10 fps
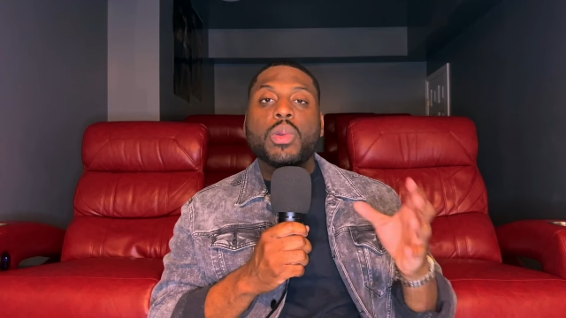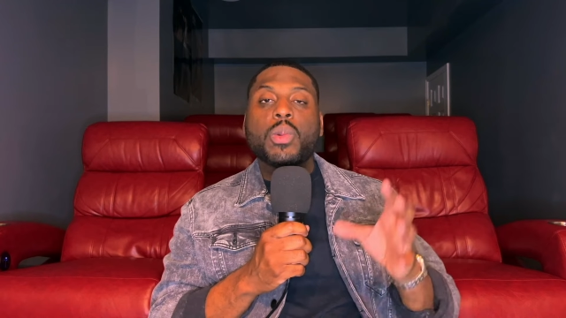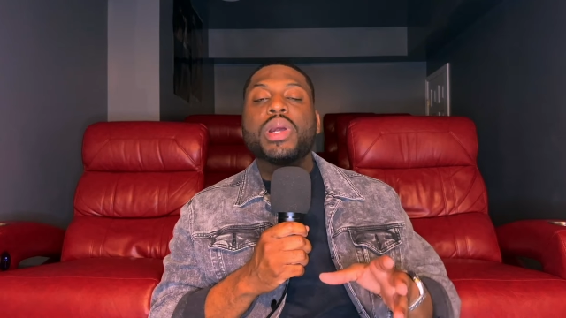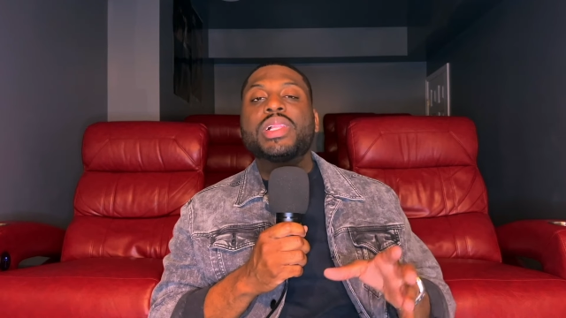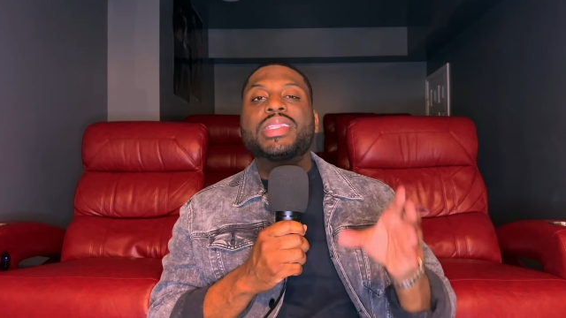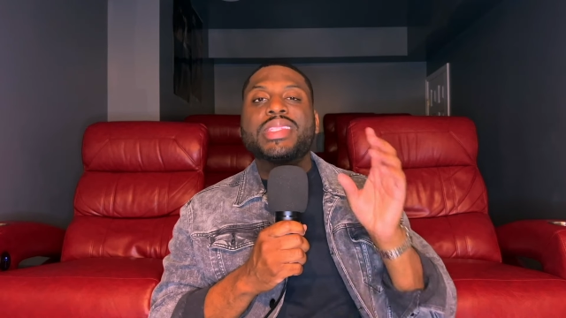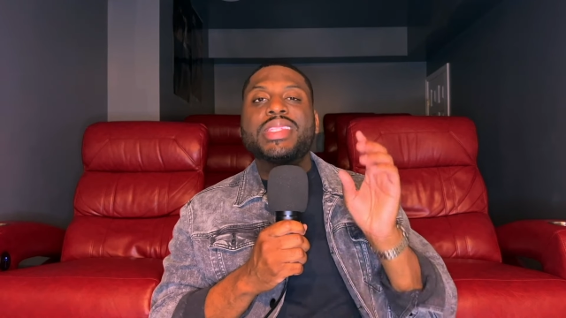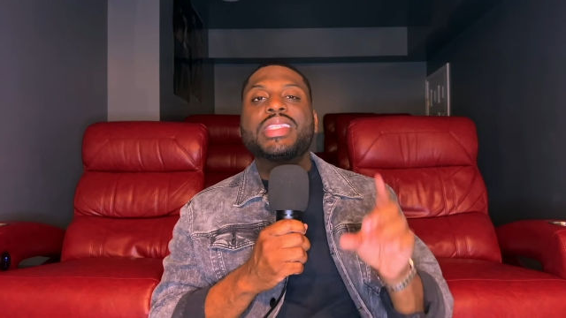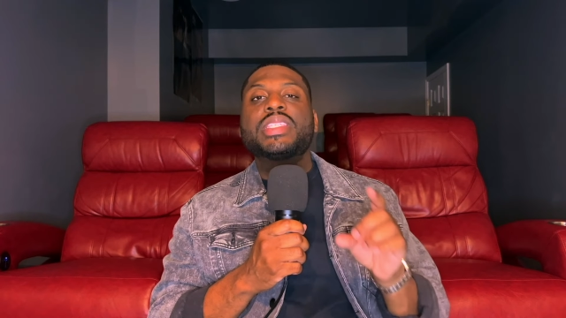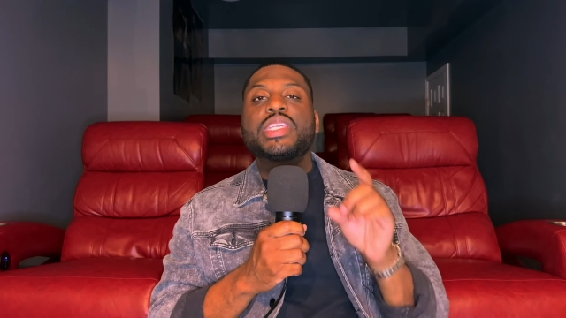well,
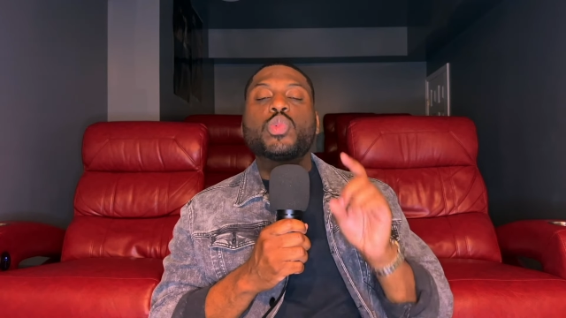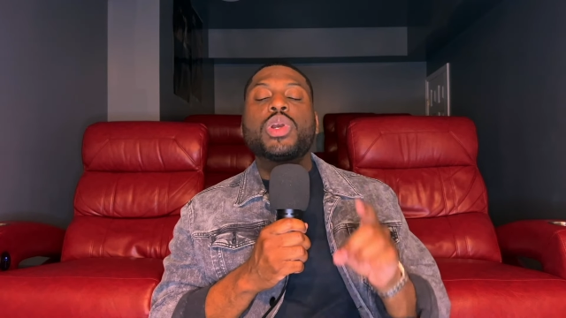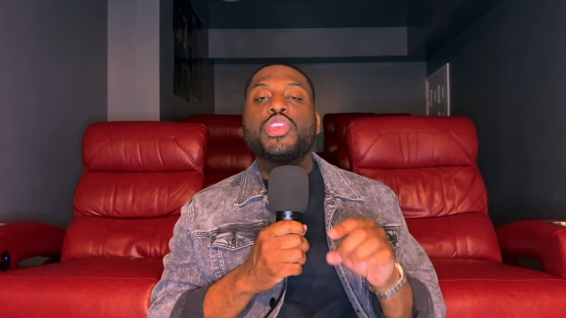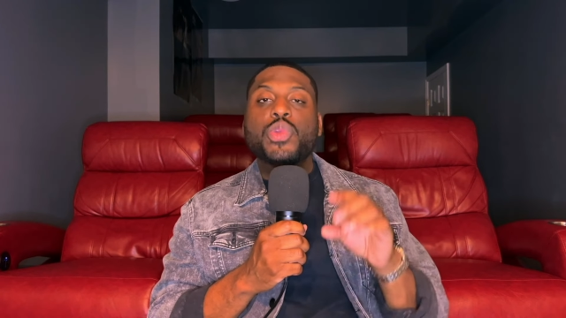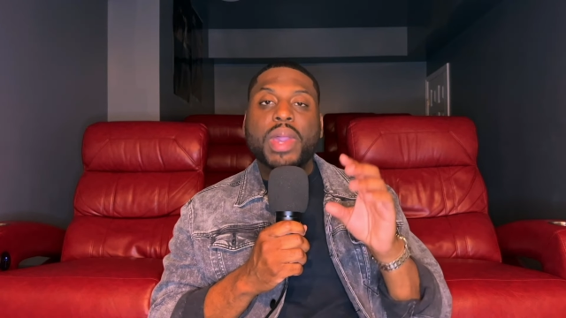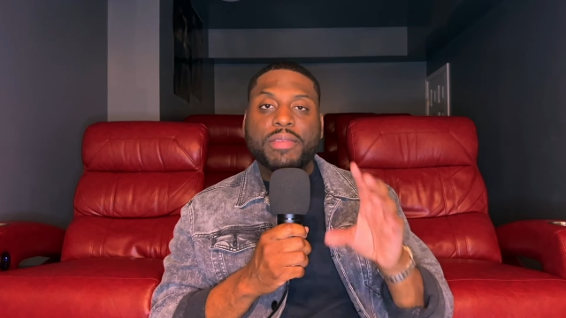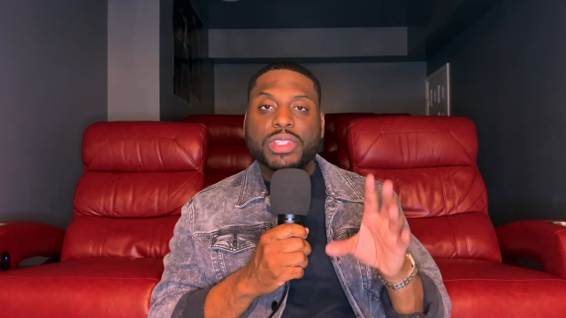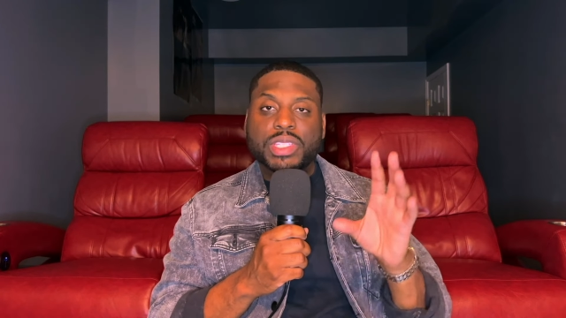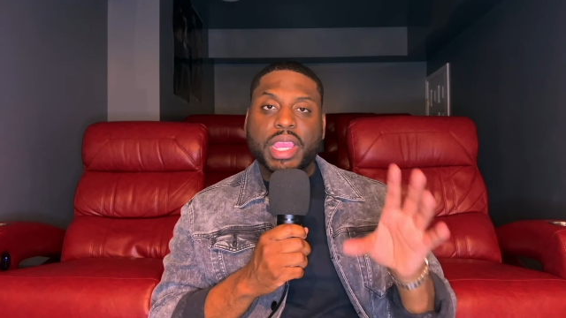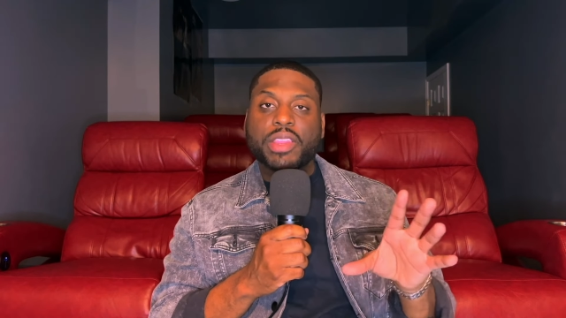this is what you have to
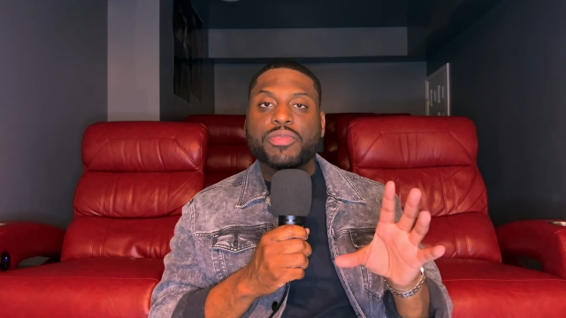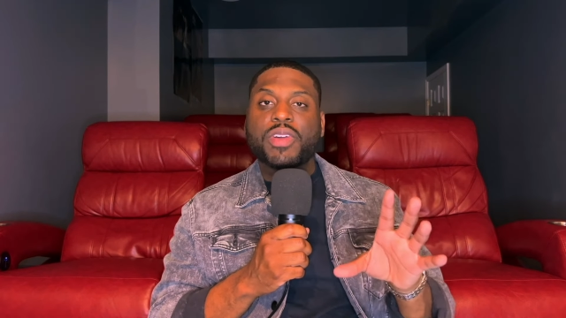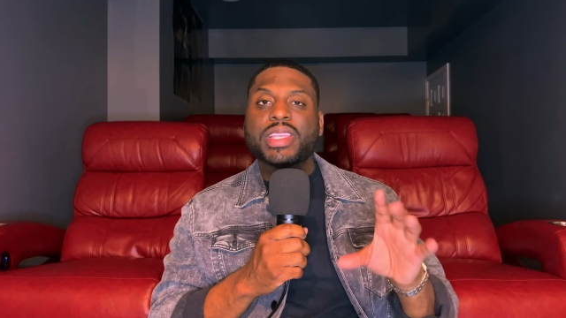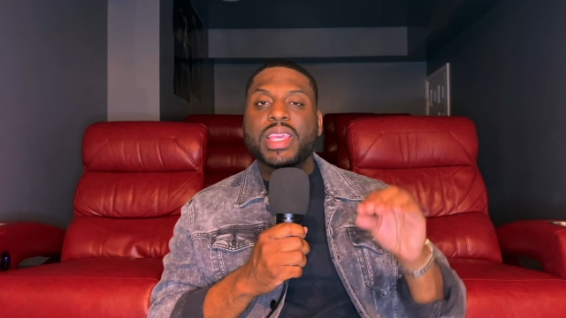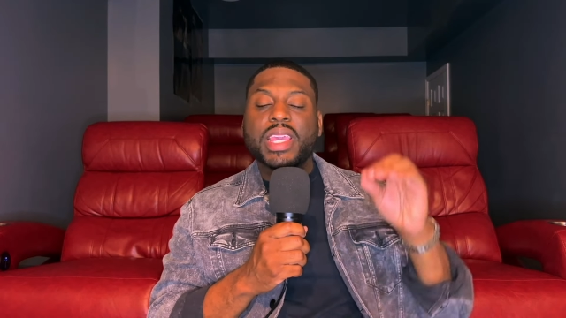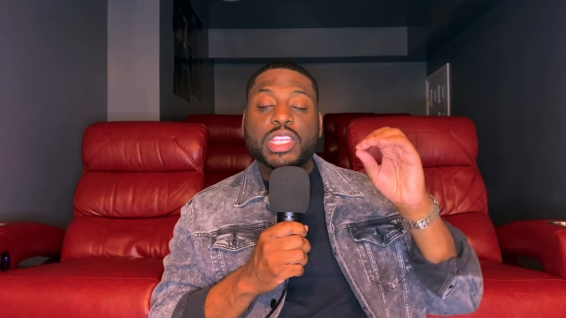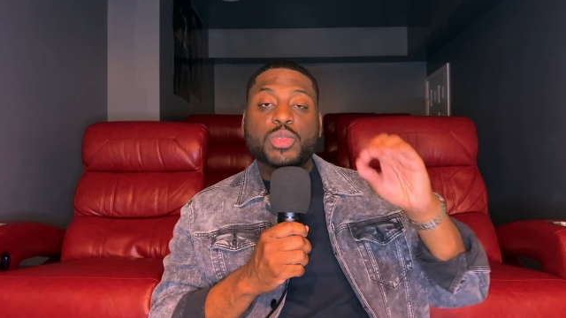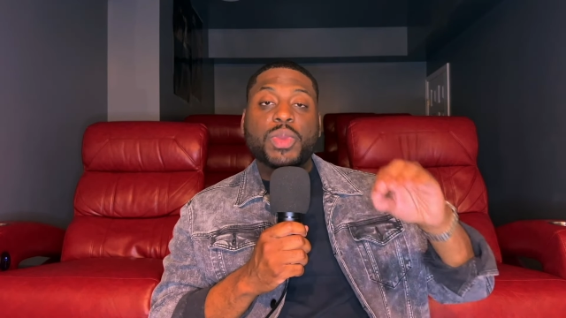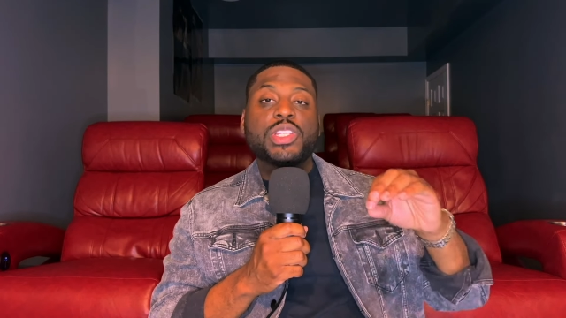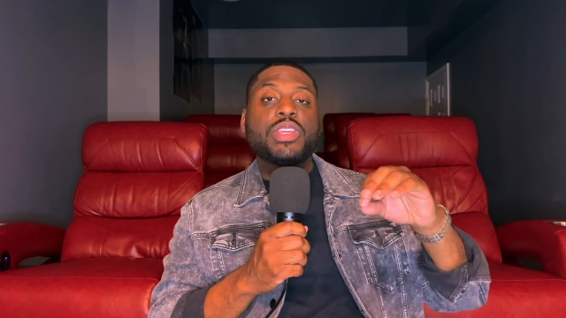sacrifice,
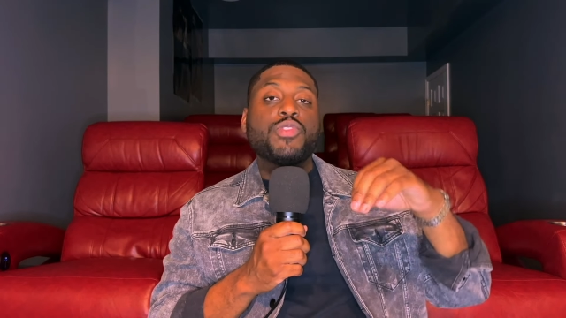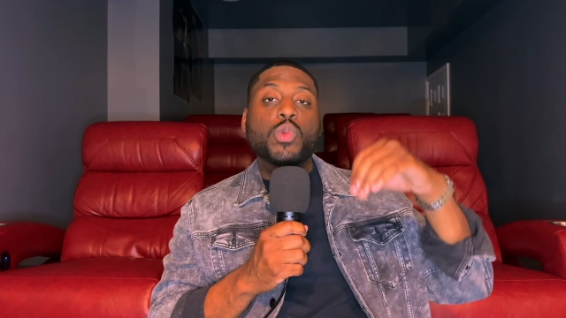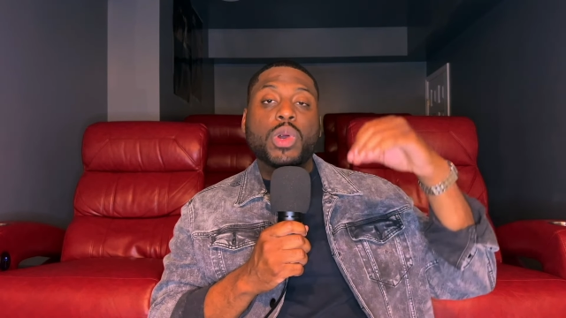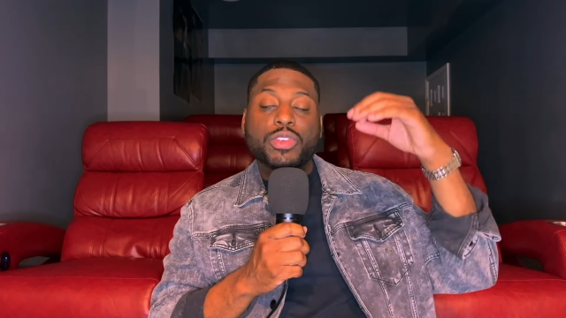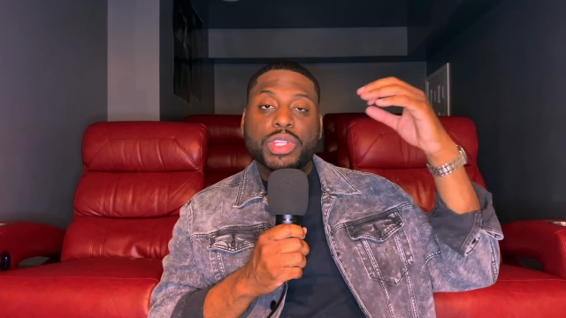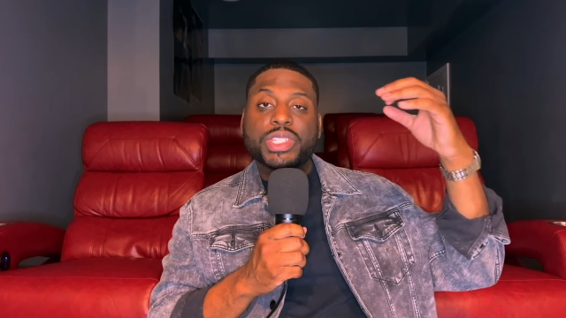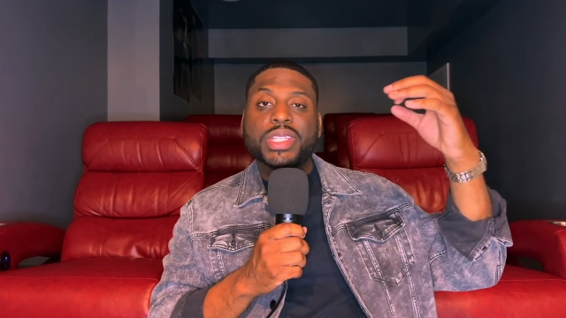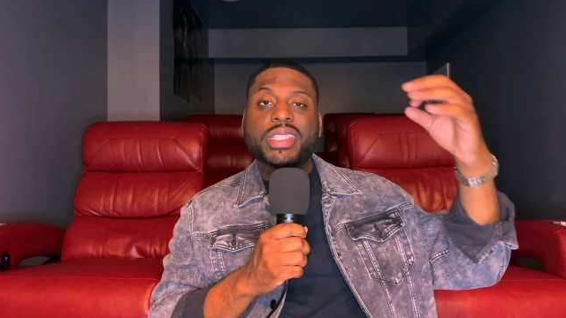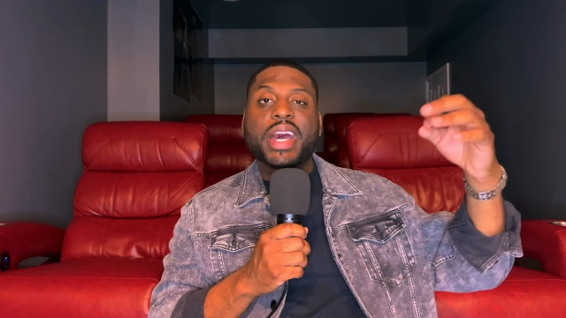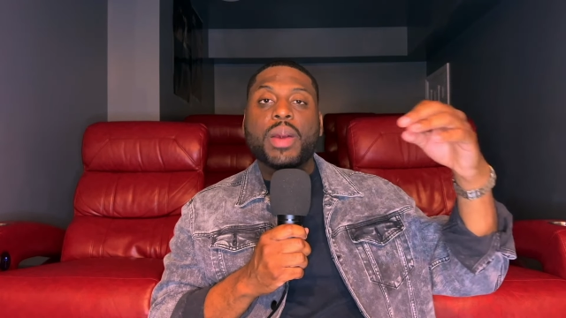especially if you want to reach the
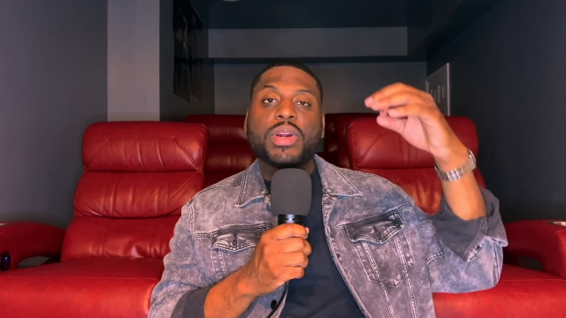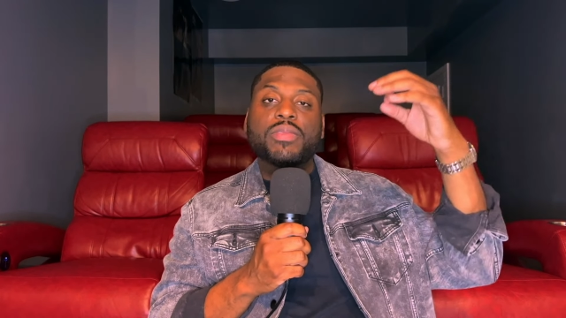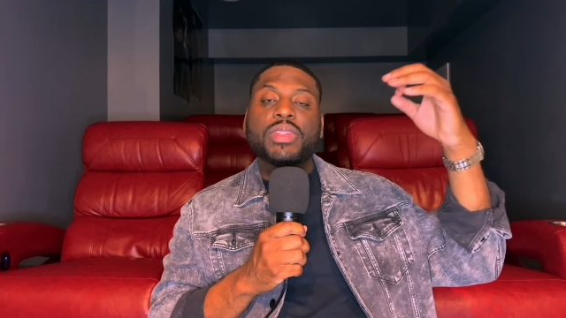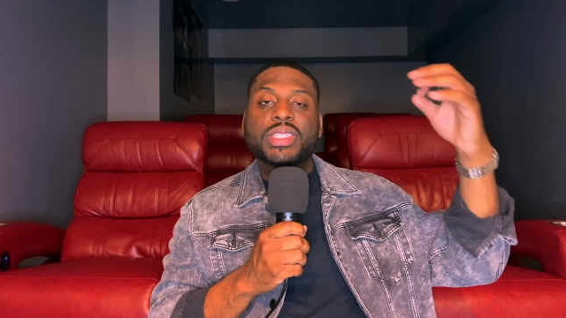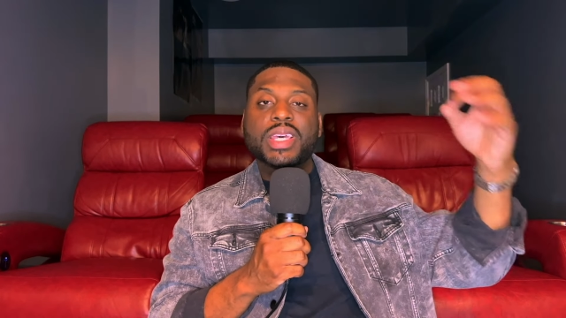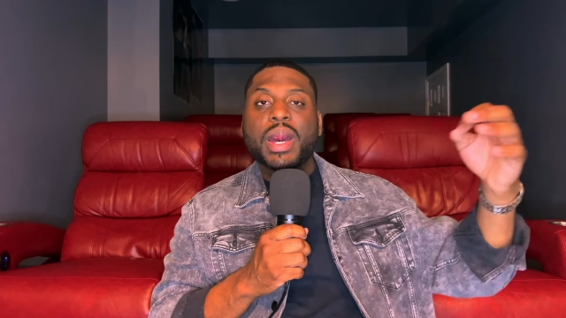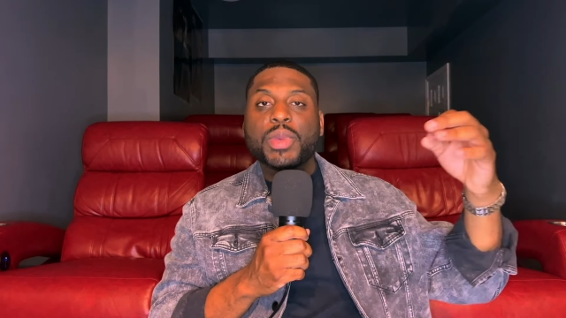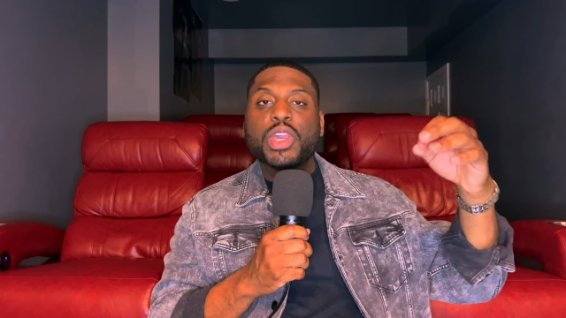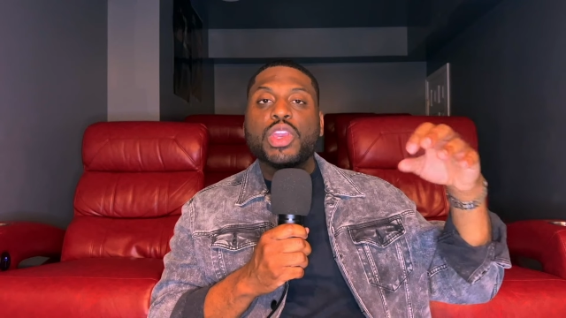top of the top.